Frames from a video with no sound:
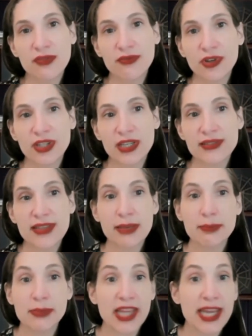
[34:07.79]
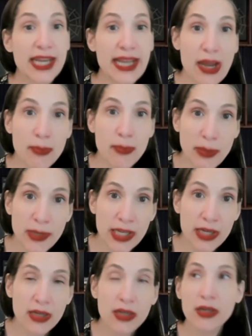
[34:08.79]
it for things like planning out my
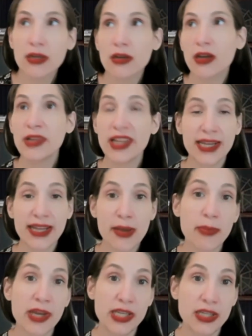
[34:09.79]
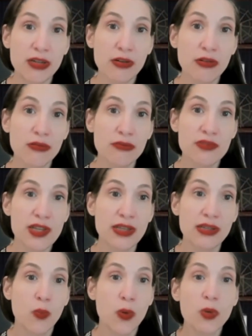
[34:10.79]
week, planning out my year,
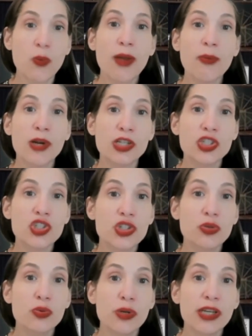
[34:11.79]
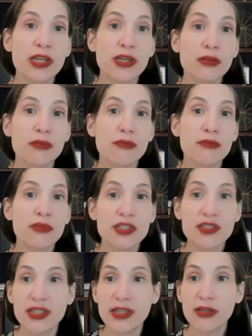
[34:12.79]
saying, what do I want to do in
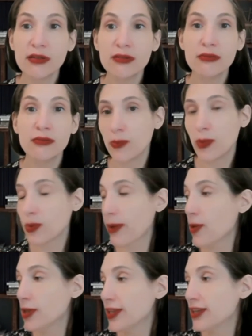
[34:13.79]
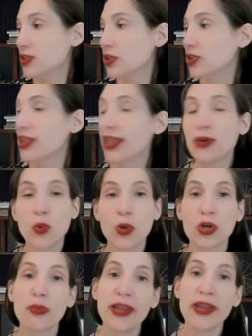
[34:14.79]
this year? What do I want that to look like
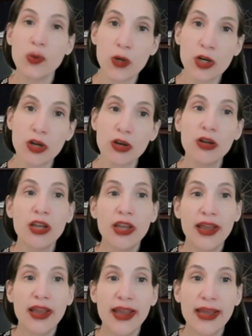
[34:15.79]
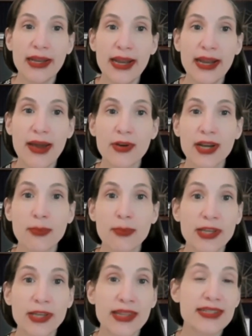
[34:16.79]
quarter by quarter? And how can I
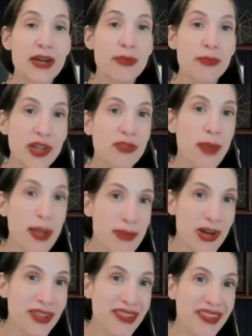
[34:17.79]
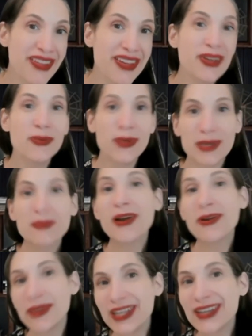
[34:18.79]
break that down month by month, week
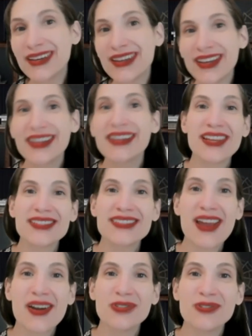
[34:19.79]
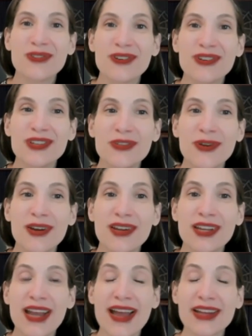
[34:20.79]
by week? That's how you
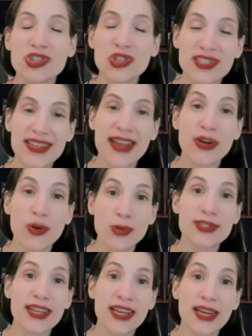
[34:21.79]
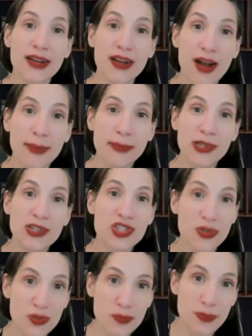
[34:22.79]
can actually set goals that get accomplished.
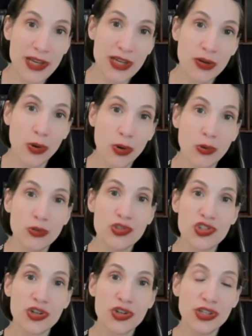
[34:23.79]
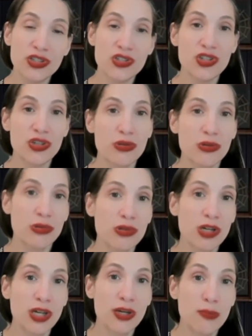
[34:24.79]
Those big goals turn into
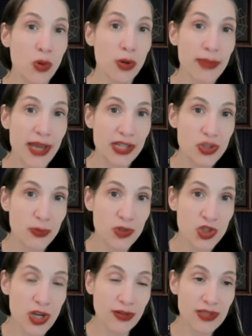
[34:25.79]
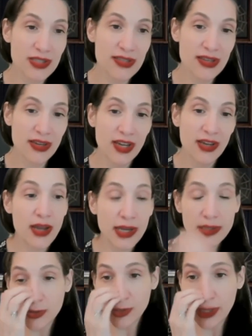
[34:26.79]
more manageable chunks.
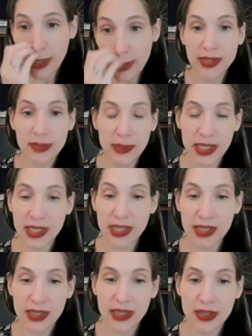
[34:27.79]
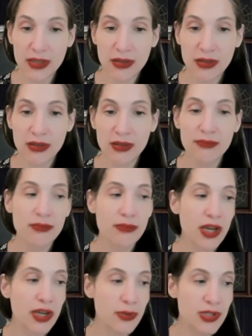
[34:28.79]
I do that at the beginning of the year.
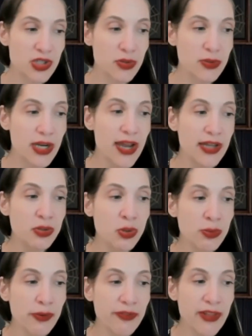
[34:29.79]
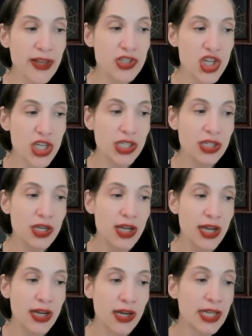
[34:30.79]
I always do an annual reflection.
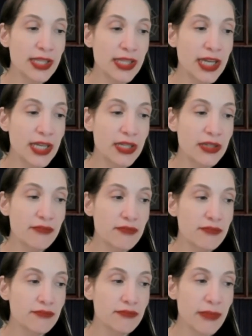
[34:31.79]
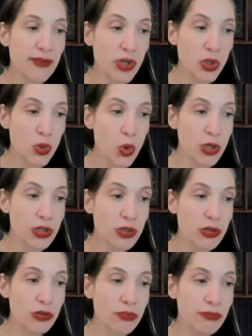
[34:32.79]
And then every
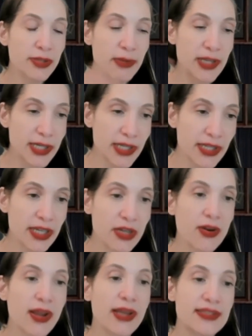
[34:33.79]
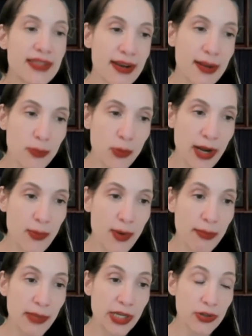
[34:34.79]
quarter at the beginning of the year, I set up what I
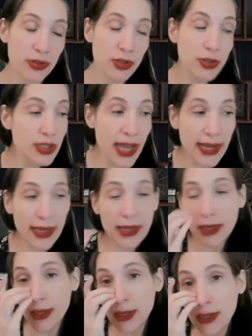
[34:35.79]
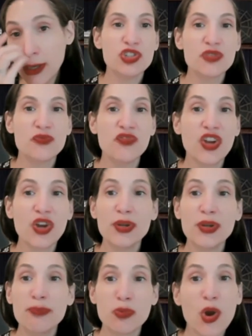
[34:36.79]
want my year to look like. Just
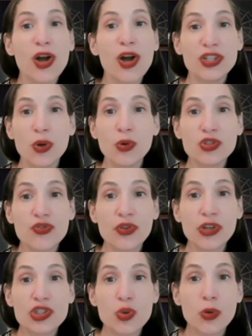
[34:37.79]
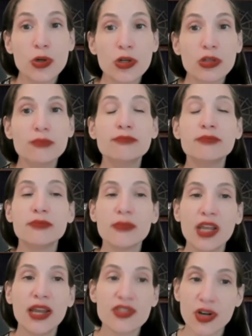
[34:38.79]
very broad goals for each quarter.
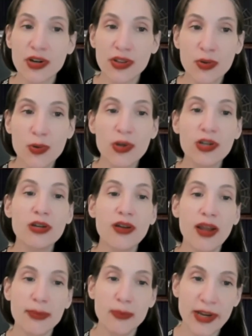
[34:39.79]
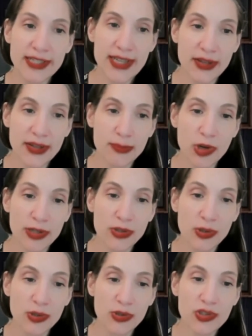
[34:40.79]
Start of the quarter, I break down the broad
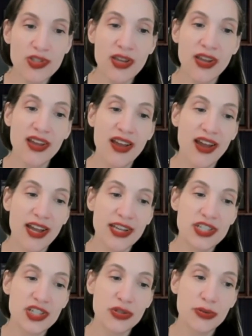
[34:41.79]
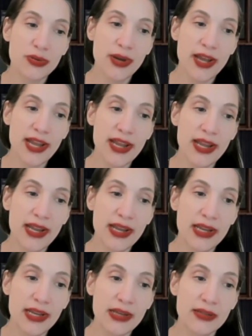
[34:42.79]
goals. I do
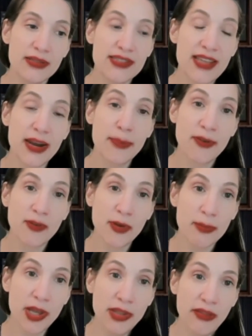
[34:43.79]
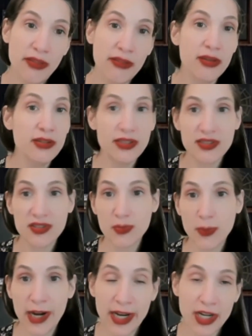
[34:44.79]
a setup every month. This is
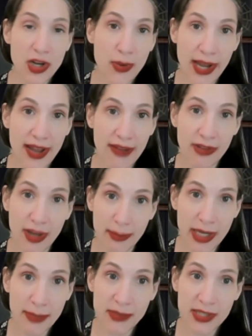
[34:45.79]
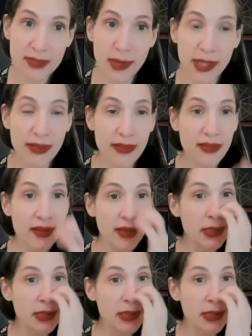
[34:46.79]
what I know I have coming up this month.